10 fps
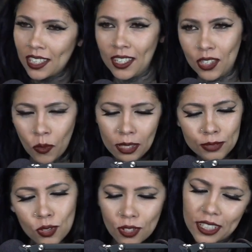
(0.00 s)
the
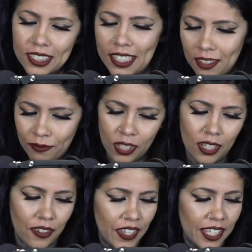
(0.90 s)
worm's cool because, like,
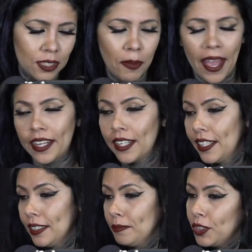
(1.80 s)
the thing is padded
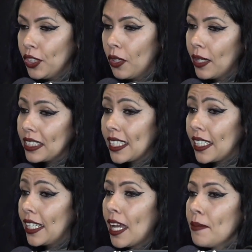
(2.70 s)
and, you know, it works.
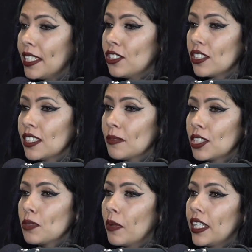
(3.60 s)
Like, and I make just as
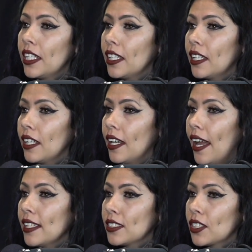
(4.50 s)
much money
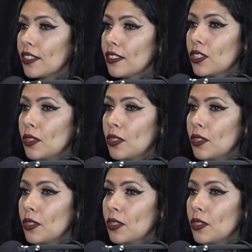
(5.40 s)
as the girls